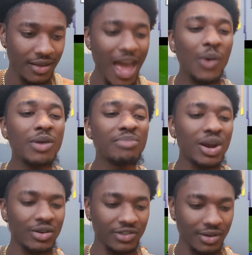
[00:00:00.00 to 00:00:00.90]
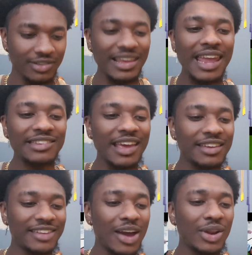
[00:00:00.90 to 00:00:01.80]
How embarrassing. Sat his
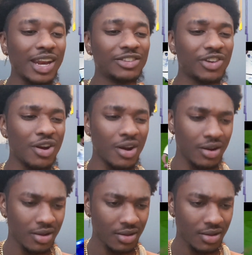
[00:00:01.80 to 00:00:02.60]
ass down in the church.